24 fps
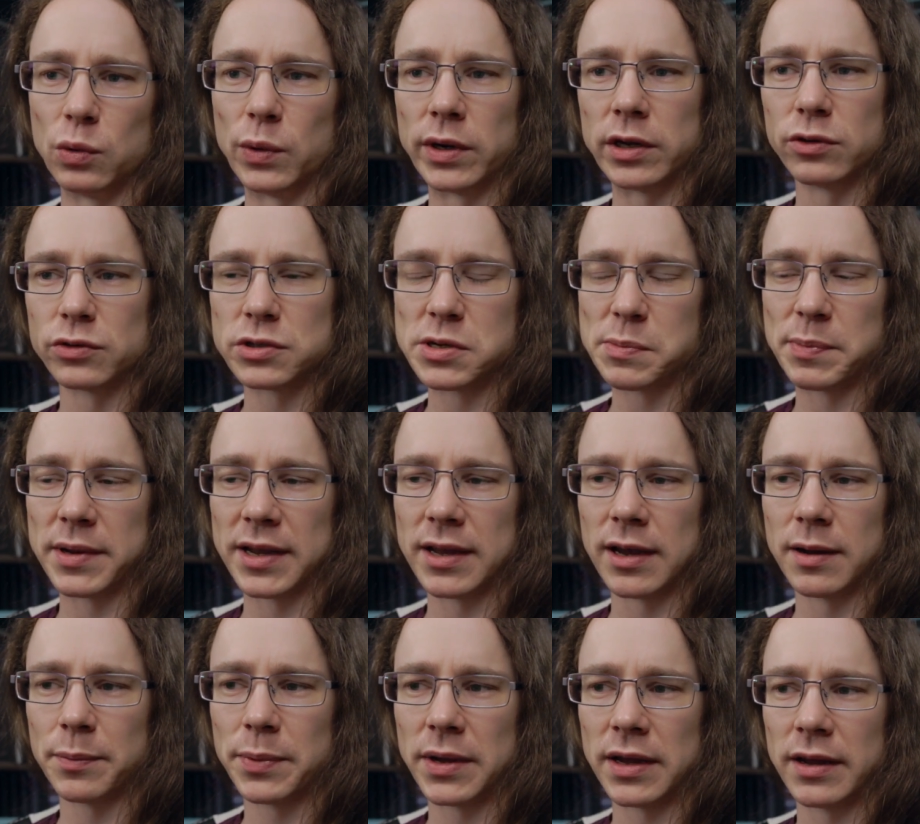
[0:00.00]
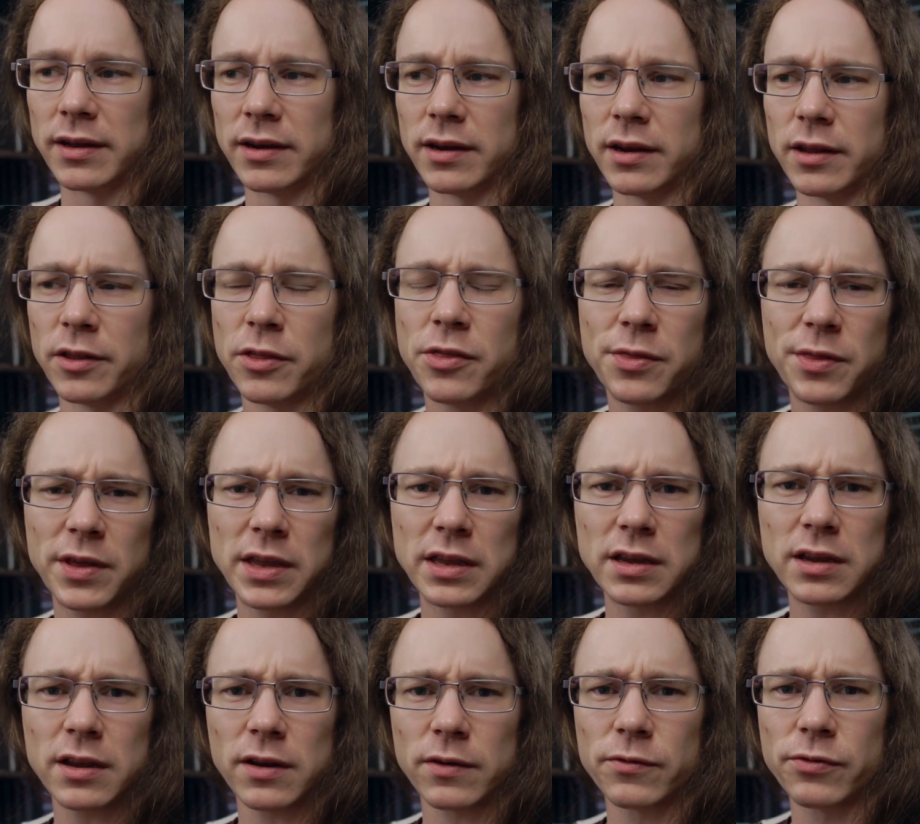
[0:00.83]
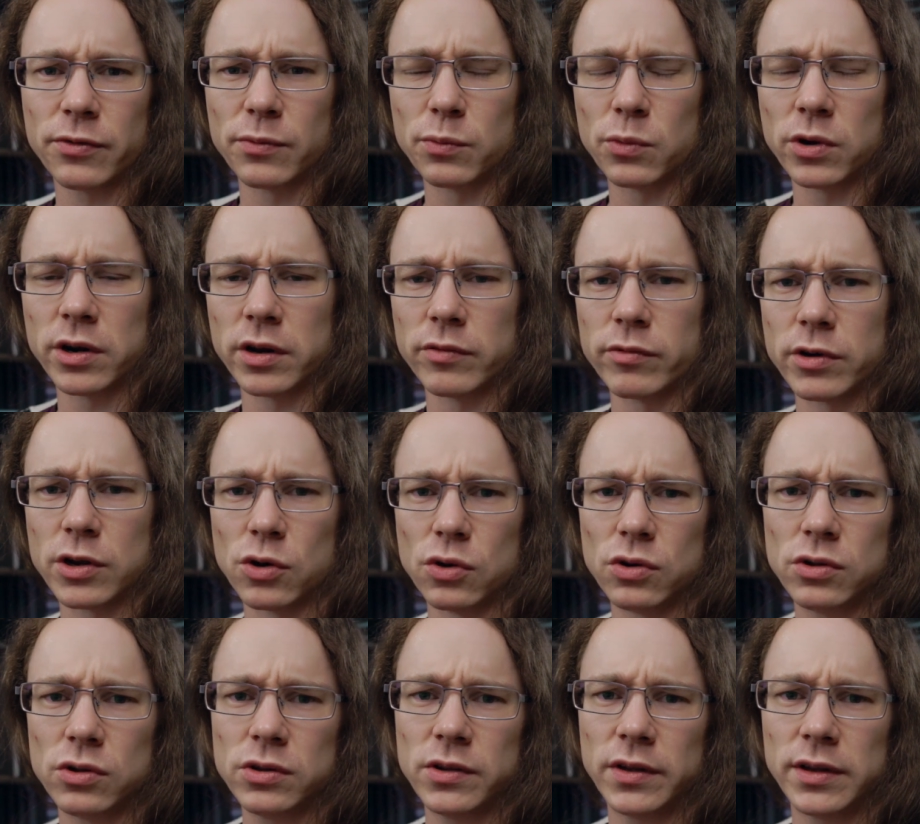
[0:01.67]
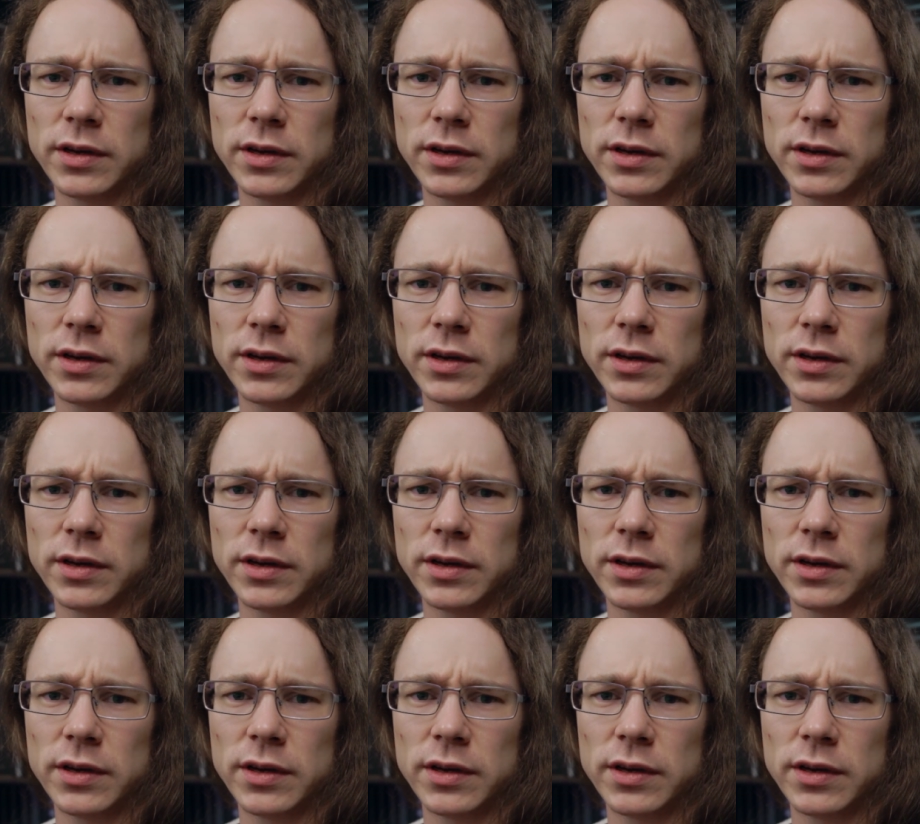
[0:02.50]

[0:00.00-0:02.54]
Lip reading: We can also pick up, and I think, from what I recall,